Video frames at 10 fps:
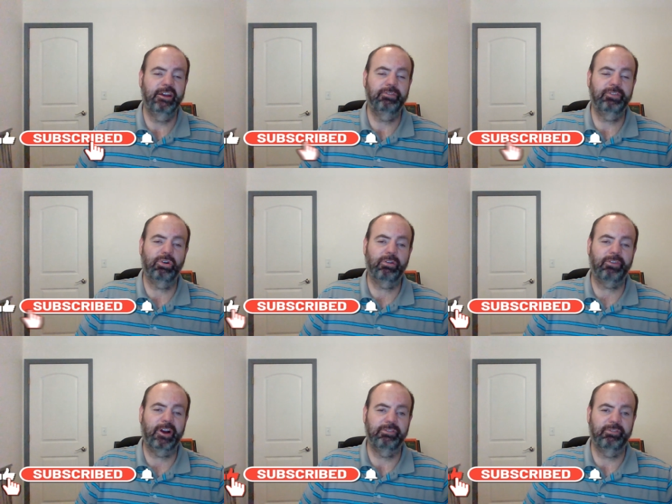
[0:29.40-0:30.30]
If you are
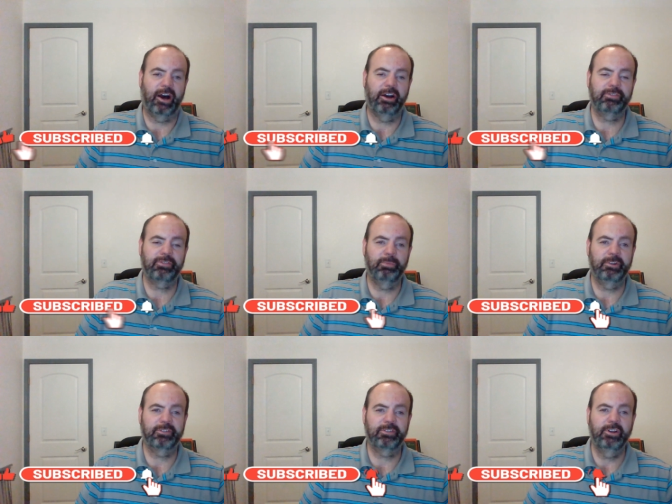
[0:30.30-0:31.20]
finding value from
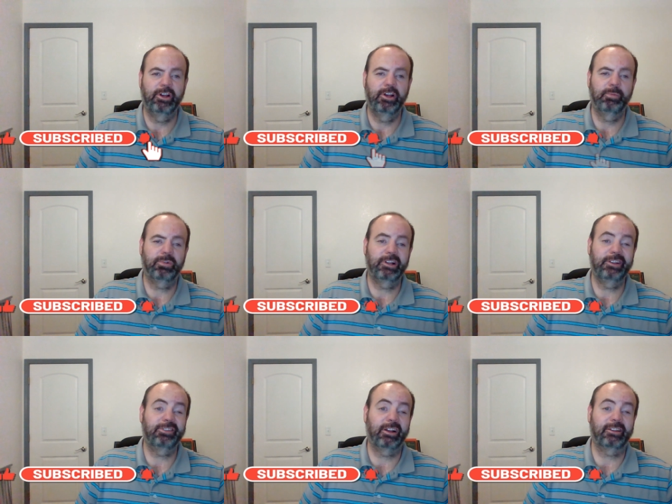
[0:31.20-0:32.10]
this,
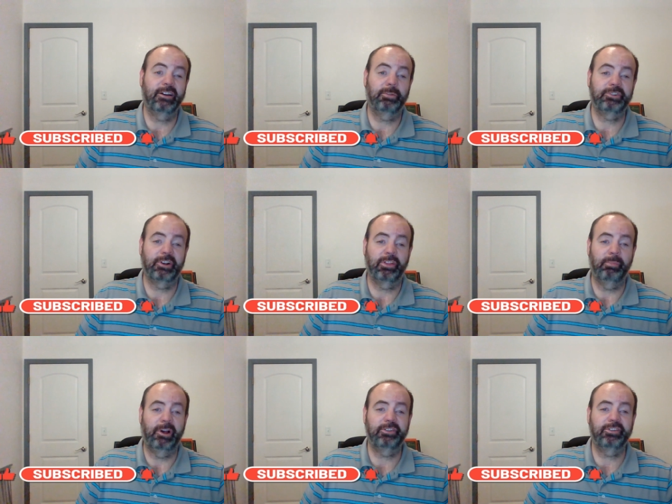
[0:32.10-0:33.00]
please like to help share the
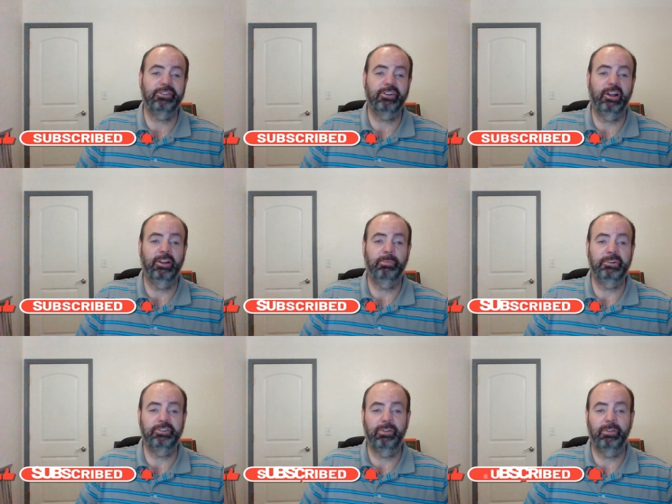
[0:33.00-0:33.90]
message, and let me,
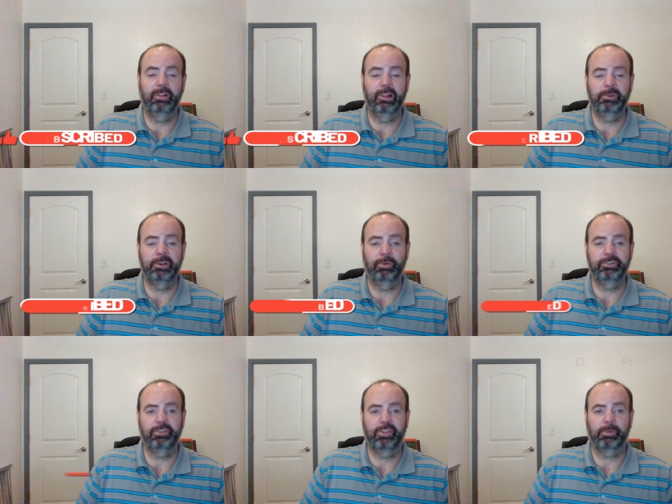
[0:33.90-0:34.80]
let me know
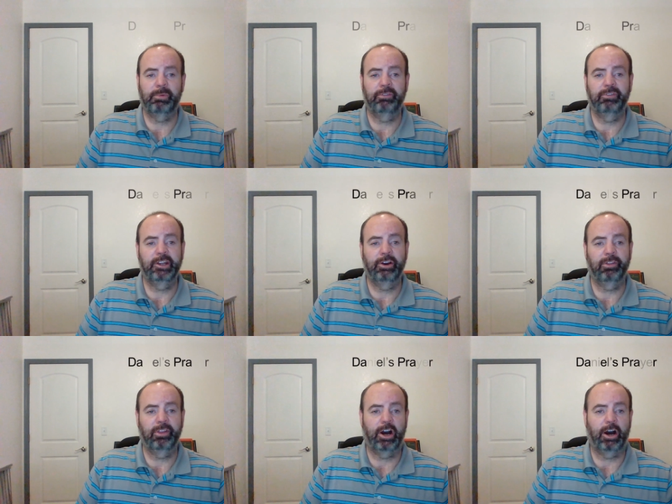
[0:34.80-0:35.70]
what you think of my video
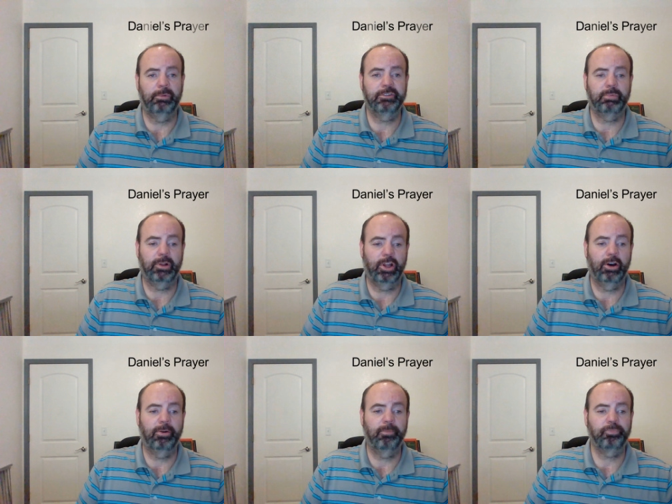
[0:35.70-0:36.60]
in the comments below.
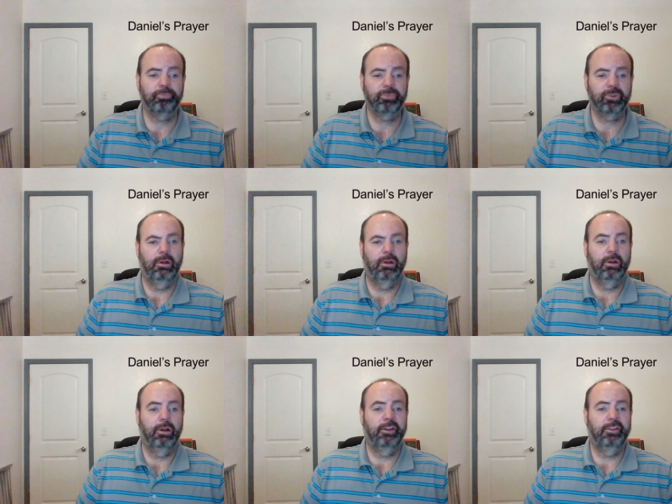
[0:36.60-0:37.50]

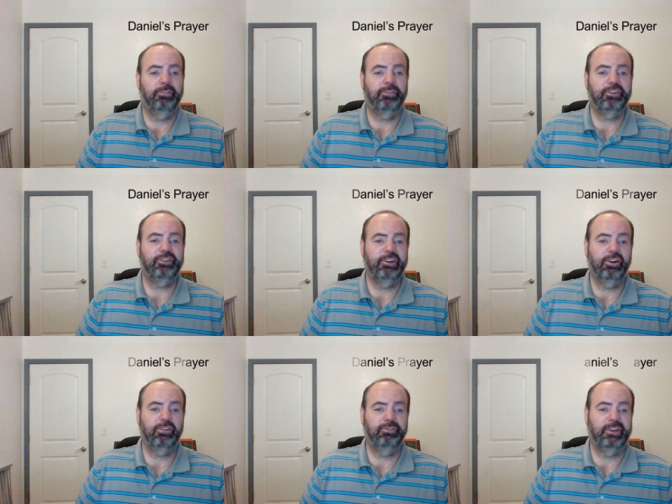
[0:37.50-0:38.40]
In the first
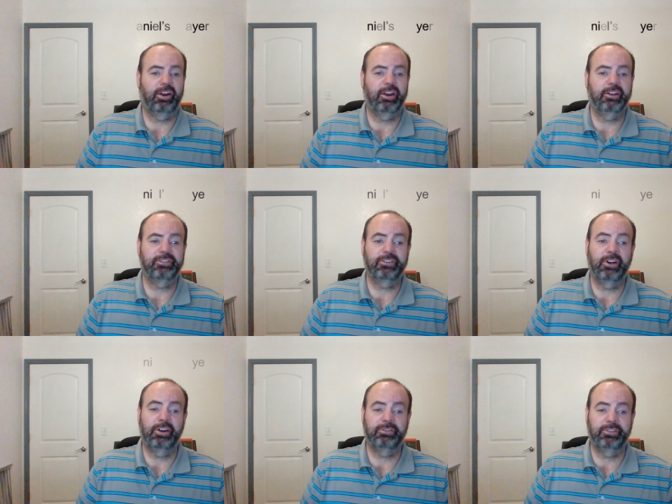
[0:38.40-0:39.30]
year of Darius,
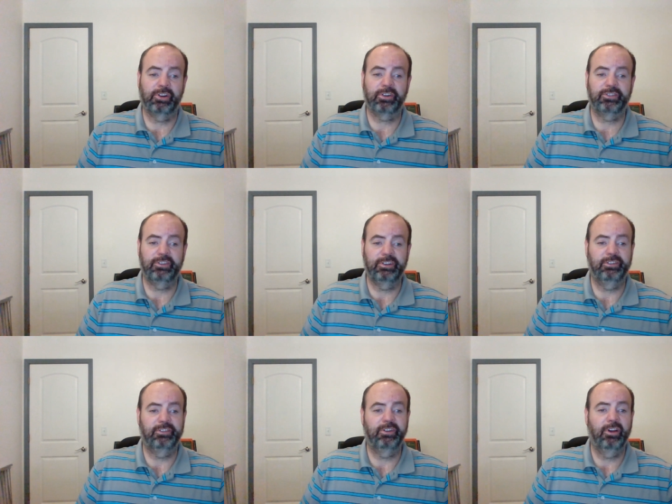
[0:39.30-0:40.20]
son of
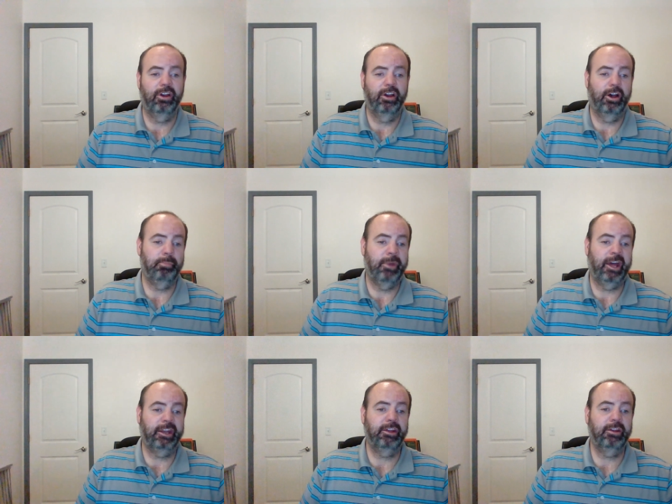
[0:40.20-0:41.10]
Xerxes, a
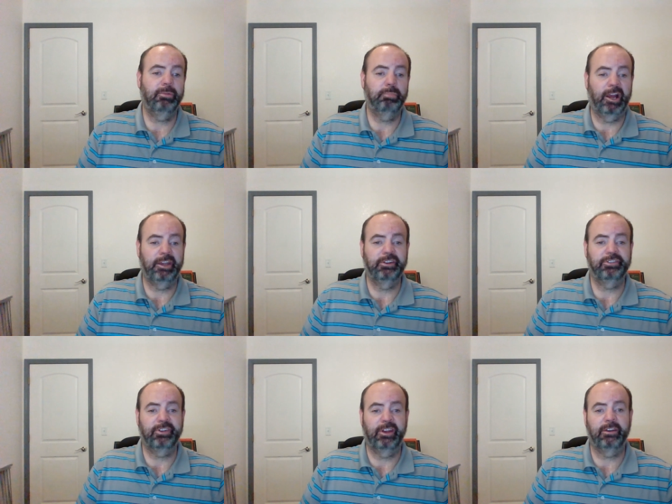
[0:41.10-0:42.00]
Mede by
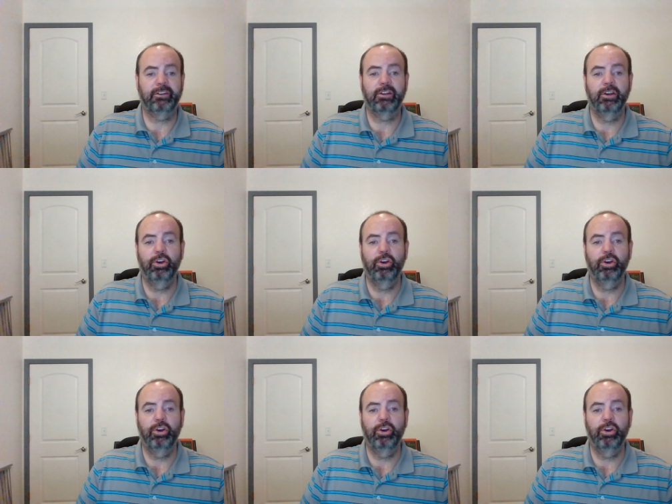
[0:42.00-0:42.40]
descent,